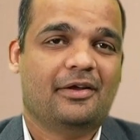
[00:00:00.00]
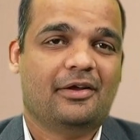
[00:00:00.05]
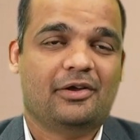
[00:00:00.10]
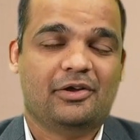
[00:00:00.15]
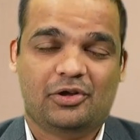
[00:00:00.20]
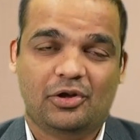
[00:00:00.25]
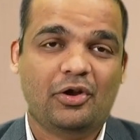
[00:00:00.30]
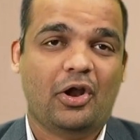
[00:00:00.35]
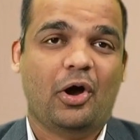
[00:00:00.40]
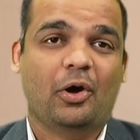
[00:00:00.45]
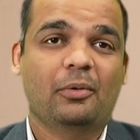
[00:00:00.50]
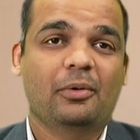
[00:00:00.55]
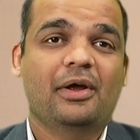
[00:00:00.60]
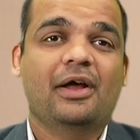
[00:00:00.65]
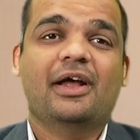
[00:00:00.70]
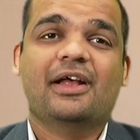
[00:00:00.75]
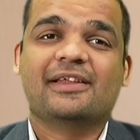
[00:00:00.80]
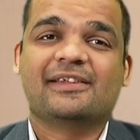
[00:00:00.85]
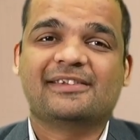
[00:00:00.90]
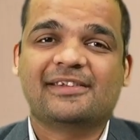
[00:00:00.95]
You know,
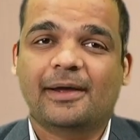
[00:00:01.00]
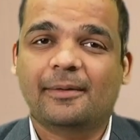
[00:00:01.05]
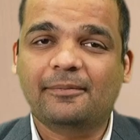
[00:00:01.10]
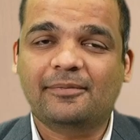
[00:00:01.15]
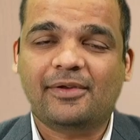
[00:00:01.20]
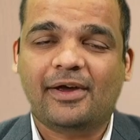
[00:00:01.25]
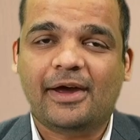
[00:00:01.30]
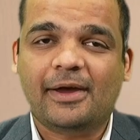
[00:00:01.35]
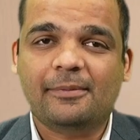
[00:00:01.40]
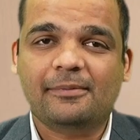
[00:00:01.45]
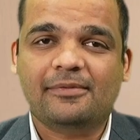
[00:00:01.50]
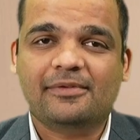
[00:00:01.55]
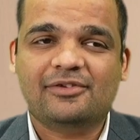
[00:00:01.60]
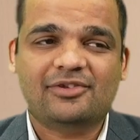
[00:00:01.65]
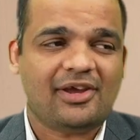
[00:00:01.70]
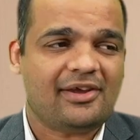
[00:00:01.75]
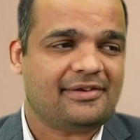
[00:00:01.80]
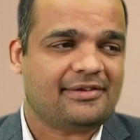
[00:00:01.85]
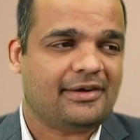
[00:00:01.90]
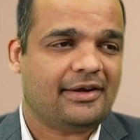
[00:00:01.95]
sometimes
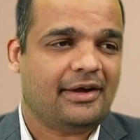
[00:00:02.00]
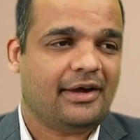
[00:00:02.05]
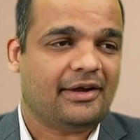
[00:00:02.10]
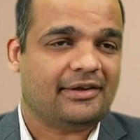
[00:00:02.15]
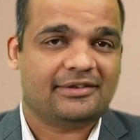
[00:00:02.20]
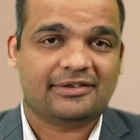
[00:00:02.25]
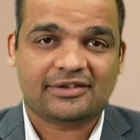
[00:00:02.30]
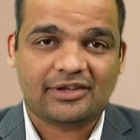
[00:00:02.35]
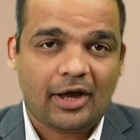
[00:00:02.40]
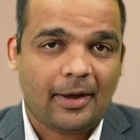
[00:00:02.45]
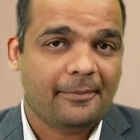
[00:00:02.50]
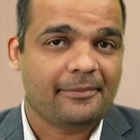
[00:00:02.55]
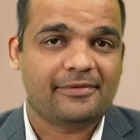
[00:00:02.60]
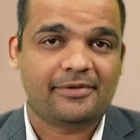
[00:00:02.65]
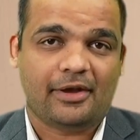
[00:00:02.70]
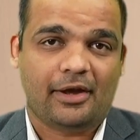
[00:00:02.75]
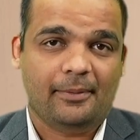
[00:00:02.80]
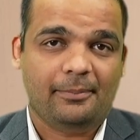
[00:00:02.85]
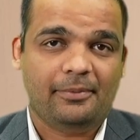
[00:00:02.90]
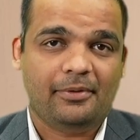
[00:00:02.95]
just a thumbs
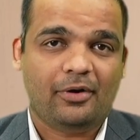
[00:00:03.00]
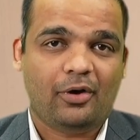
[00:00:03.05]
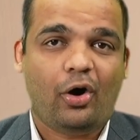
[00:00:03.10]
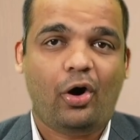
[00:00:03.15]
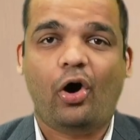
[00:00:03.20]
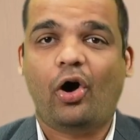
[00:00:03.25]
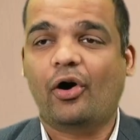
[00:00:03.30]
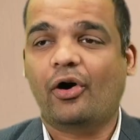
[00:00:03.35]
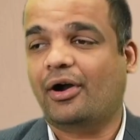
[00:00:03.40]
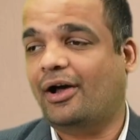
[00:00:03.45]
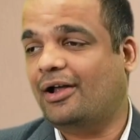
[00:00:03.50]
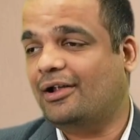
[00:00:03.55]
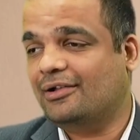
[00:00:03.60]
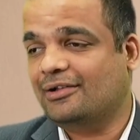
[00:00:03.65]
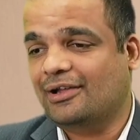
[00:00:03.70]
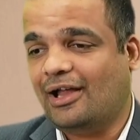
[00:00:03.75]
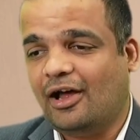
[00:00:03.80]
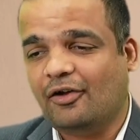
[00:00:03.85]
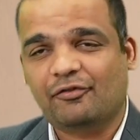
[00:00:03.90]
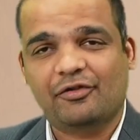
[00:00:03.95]
up or a
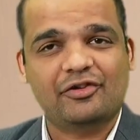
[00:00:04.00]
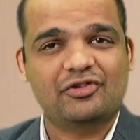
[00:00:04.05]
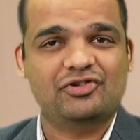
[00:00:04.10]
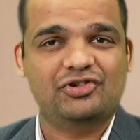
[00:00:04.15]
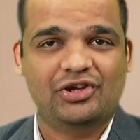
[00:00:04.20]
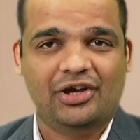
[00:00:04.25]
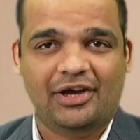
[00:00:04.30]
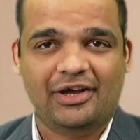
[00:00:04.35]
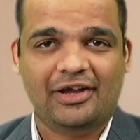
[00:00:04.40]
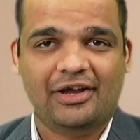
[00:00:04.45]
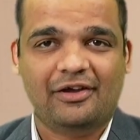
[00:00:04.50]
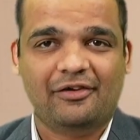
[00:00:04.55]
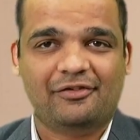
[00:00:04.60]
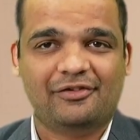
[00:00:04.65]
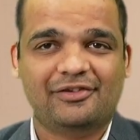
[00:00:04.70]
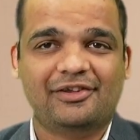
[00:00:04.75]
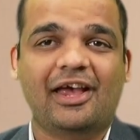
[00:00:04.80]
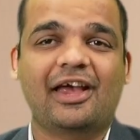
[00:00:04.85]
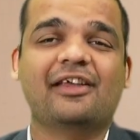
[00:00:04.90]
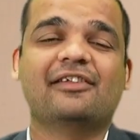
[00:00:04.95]
laughing GIF
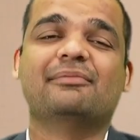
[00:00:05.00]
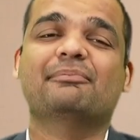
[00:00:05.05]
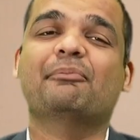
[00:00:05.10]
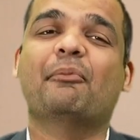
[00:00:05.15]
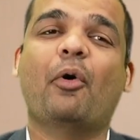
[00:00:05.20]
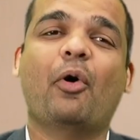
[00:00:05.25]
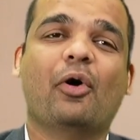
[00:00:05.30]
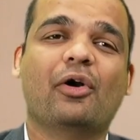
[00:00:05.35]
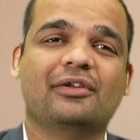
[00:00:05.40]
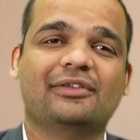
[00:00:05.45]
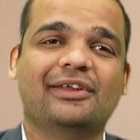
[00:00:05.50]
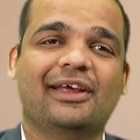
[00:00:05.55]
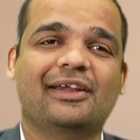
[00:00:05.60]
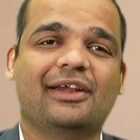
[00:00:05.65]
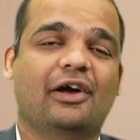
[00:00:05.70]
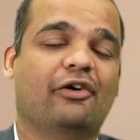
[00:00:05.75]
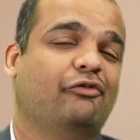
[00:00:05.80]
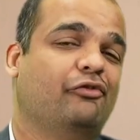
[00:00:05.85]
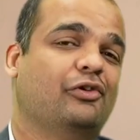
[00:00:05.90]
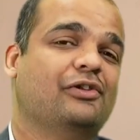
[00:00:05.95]
says more than
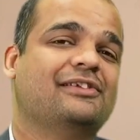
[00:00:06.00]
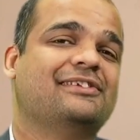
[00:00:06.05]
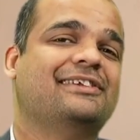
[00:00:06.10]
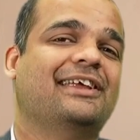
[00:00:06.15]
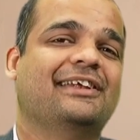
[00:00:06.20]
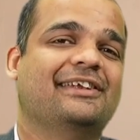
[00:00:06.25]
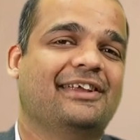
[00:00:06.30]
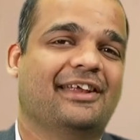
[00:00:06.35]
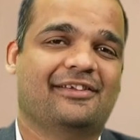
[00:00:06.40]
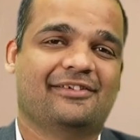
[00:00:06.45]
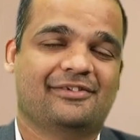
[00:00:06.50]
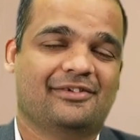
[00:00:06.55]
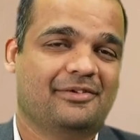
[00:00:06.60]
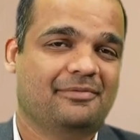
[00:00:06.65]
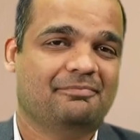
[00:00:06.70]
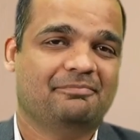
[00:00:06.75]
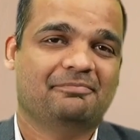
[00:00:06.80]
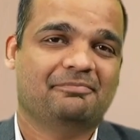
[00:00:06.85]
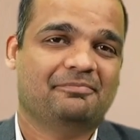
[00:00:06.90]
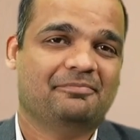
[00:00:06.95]
a full sentence.
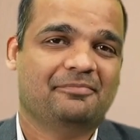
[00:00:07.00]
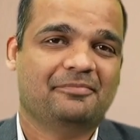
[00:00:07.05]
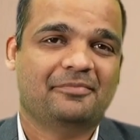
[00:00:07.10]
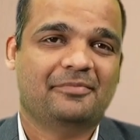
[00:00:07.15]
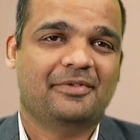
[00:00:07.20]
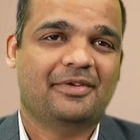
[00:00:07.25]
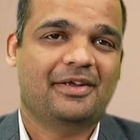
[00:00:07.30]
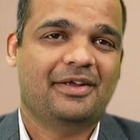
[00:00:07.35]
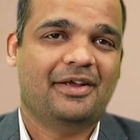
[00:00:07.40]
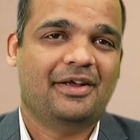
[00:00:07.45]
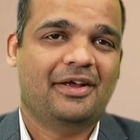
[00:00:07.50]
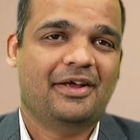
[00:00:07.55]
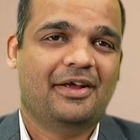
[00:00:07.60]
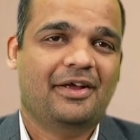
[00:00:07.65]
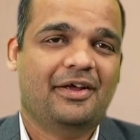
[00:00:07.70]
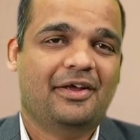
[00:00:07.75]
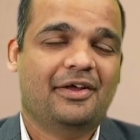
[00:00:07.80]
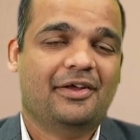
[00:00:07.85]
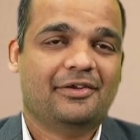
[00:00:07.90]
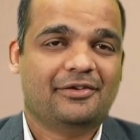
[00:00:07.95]

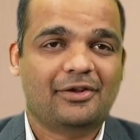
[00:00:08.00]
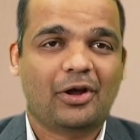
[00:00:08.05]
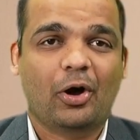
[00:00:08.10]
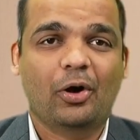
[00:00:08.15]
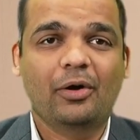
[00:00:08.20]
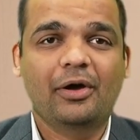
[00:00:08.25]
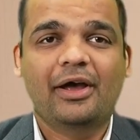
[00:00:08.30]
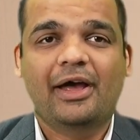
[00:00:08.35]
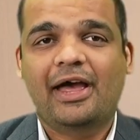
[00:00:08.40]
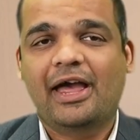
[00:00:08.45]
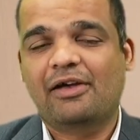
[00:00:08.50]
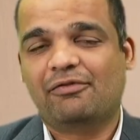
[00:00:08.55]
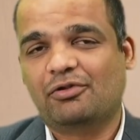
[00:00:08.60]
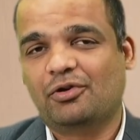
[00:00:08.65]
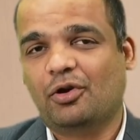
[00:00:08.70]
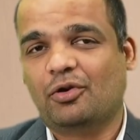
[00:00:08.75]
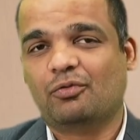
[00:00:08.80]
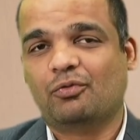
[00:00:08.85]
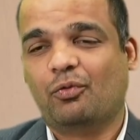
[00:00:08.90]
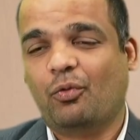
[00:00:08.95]
So if you
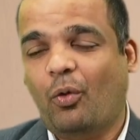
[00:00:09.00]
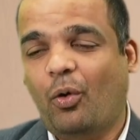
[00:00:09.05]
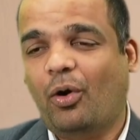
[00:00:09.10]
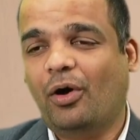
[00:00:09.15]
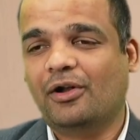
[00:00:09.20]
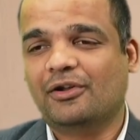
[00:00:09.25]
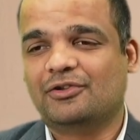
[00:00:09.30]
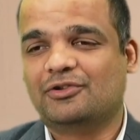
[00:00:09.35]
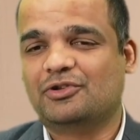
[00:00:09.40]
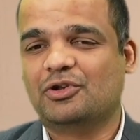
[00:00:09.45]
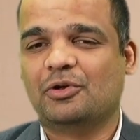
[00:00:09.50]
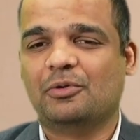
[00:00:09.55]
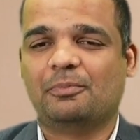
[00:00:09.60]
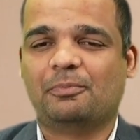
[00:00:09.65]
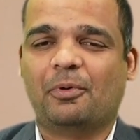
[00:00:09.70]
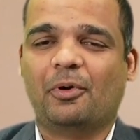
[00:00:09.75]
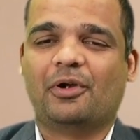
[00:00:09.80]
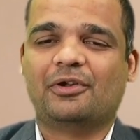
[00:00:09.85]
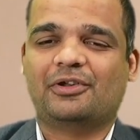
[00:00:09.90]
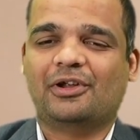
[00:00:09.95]
don't want to
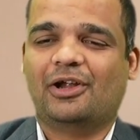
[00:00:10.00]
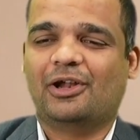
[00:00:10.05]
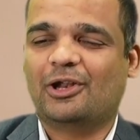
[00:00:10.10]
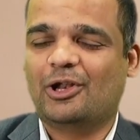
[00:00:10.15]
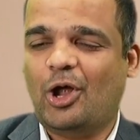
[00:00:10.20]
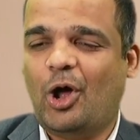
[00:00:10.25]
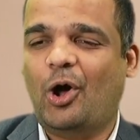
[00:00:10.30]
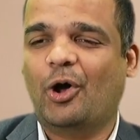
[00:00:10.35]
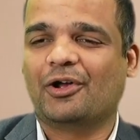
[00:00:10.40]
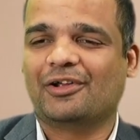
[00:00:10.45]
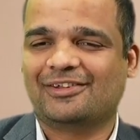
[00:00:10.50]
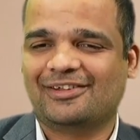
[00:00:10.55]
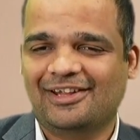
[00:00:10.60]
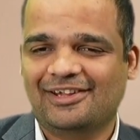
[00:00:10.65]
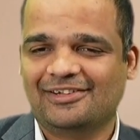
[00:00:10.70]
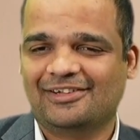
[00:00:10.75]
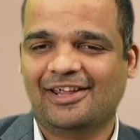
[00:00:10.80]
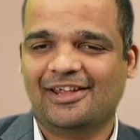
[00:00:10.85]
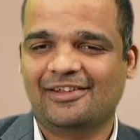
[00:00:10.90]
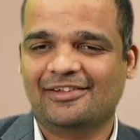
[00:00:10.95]
put a long
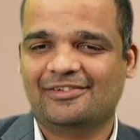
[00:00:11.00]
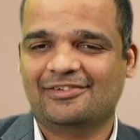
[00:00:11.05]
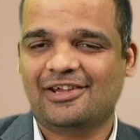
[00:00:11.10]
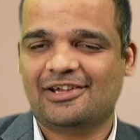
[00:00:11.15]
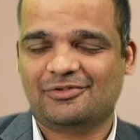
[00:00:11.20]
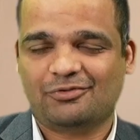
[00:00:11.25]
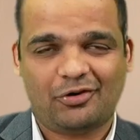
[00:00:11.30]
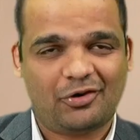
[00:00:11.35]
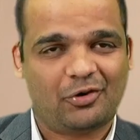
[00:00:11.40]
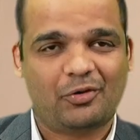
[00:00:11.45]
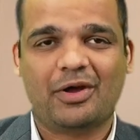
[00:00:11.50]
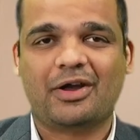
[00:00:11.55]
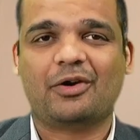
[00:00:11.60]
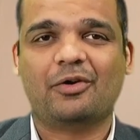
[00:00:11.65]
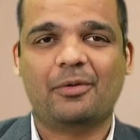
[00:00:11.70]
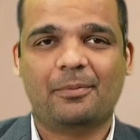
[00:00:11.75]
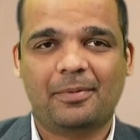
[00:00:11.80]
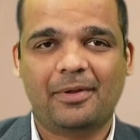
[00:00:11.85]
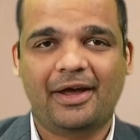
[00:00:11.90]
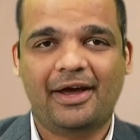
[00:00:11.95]
sentence just for a quick
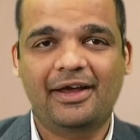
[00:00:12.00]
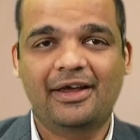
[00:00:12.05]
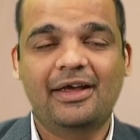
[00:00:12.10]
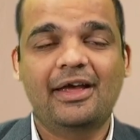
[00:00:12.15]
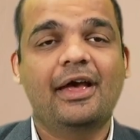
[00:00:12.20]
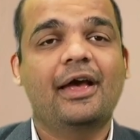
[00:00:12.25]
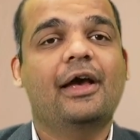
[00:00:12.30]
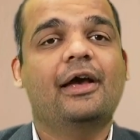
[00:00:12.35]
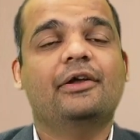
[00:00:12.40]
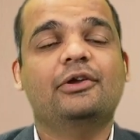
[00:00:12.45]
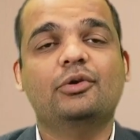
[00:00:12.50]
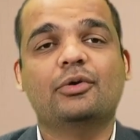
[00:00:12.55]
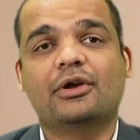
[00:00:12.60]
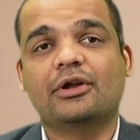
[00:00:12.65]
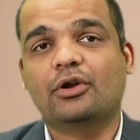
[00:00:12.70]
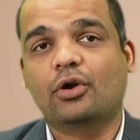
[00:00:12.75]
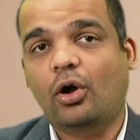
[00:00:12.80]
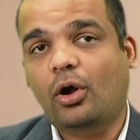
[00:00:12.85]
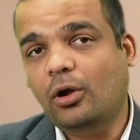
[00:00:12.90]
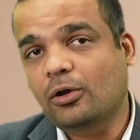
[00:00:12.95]
reply, you
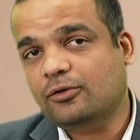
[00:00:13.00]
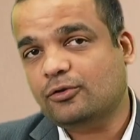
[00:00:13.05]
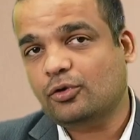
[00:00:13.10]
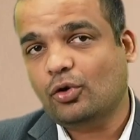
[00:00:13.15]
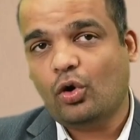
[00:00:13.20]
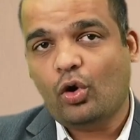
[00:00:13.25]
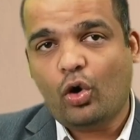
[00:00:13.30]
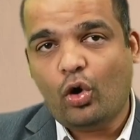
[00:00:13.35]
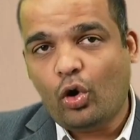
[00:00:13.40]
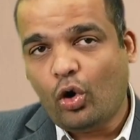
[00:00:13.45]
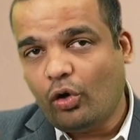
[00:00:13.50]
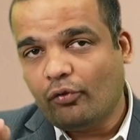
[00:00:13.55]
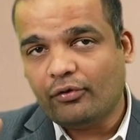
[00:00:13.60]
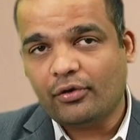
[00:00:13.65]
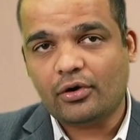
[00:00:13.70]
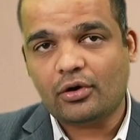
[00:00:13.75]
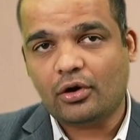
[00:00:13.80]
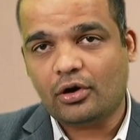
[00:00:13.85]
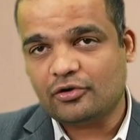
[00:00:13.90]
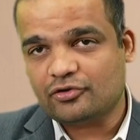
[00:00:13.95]
can also
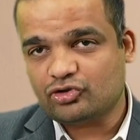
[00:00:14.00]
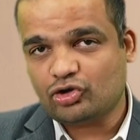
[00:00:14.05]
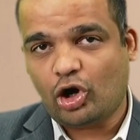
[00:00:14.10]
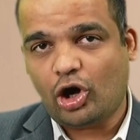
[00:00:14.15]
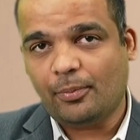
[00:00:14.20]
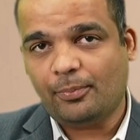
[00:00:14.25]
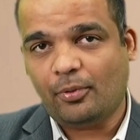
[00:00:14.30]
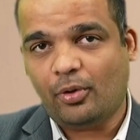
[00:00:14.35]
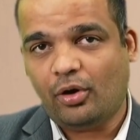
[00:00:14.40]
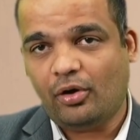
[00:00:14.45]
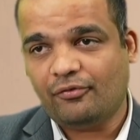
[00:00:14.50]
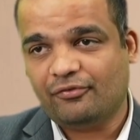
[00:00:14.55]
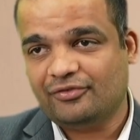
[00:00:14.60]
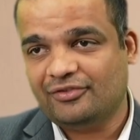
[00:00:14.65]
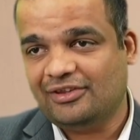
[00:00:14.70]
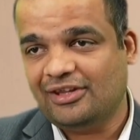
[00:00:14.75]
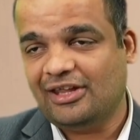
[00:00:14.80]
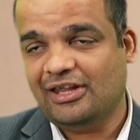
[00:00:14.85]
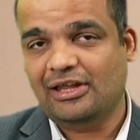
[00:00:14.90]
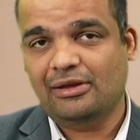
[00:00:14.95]
hover on top of
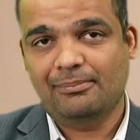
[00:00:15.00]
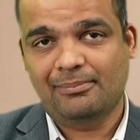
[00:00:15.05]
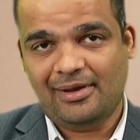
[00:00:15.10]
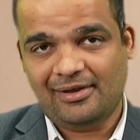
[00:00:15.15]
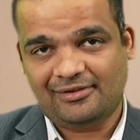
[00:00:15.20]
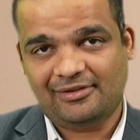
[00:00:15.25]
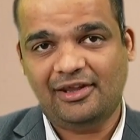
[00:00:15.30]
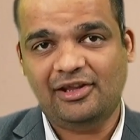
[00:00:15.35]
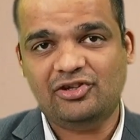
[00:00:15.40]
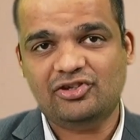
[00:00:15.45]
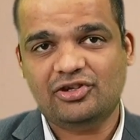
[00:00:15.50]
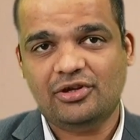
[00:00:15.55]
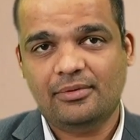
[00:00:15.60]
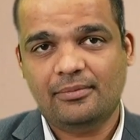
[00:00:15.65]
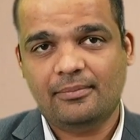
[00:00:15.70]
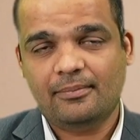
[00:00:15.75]
the message